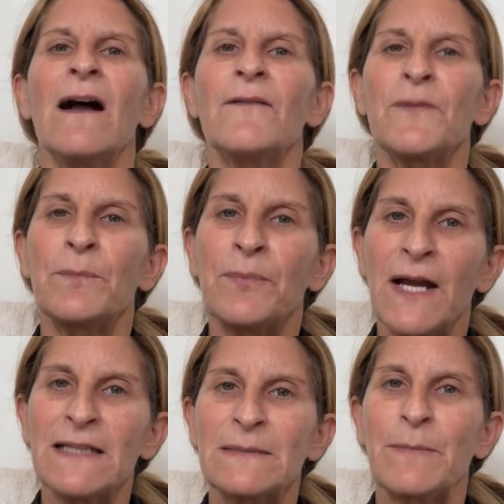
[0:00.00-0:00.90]
of the
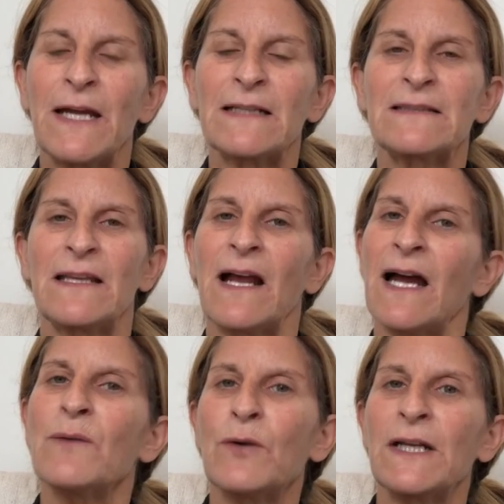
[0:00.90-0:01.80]
prospects that
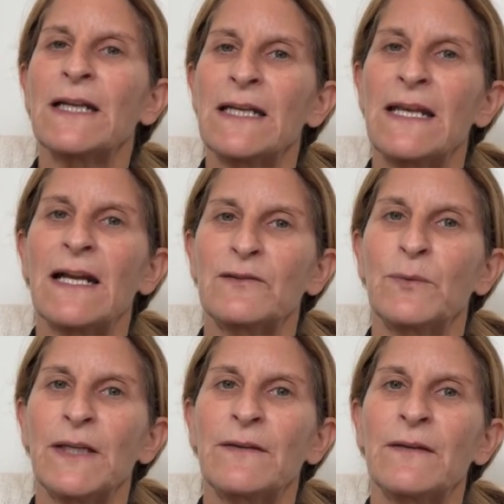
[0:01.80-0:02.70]
I want to connect
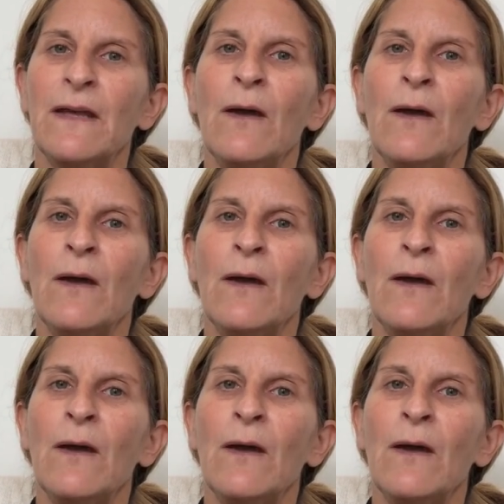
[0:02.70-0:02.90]
with